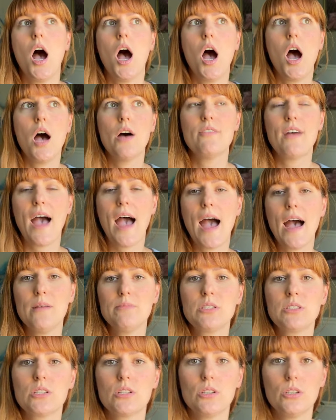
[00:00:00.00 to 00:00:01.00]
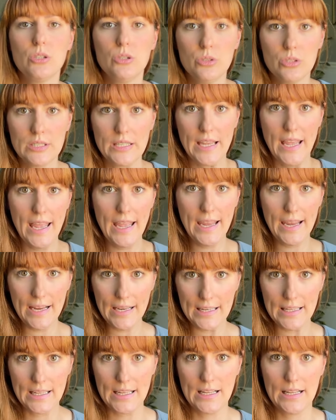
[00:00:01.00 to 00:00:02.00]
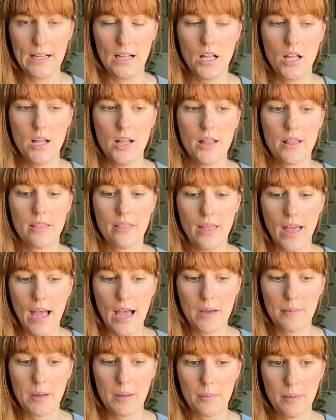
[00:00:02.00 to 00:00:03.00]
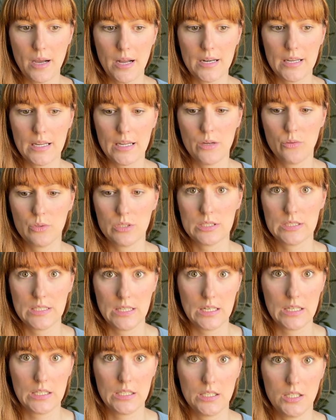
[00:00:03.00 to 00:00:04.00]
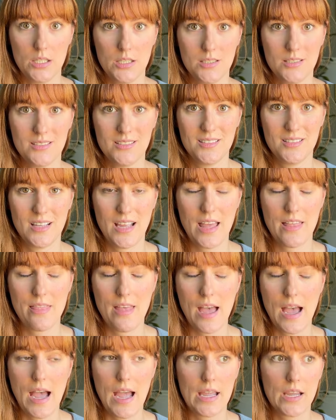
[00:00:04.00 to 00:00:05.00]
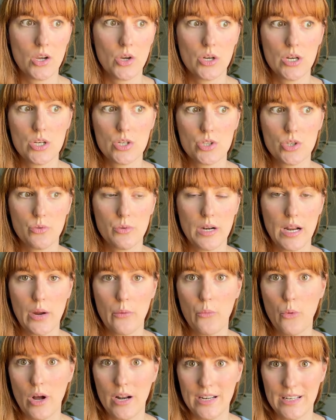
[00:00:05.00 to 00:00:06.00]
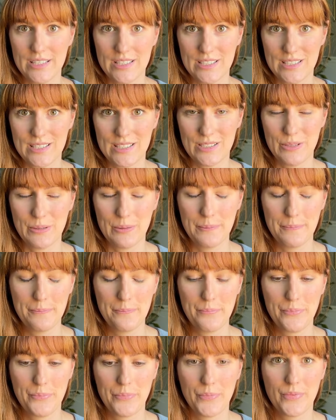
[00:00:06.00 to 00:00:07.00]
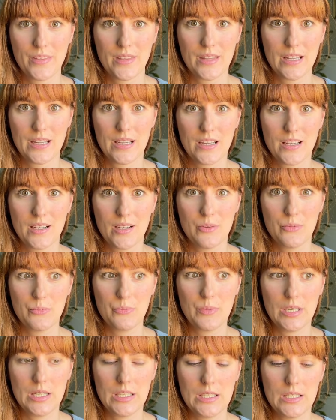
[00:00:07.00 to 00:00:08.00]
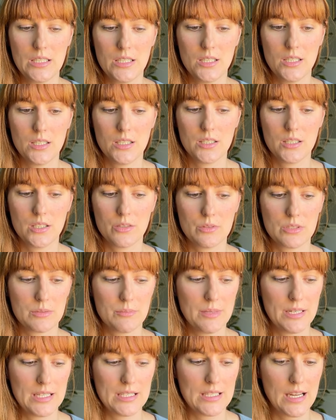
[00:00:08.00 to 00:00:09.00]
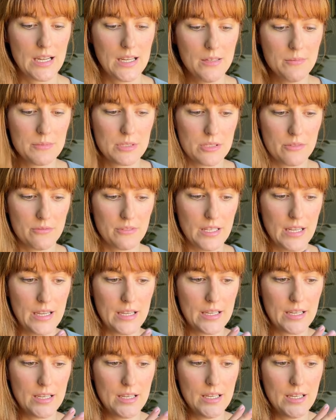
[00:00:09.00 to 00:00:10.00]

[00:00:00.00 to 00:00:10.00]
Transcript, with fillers: of absolutely hating that my body was sick and that I couldn't do what I wanted to do. But there was many times of like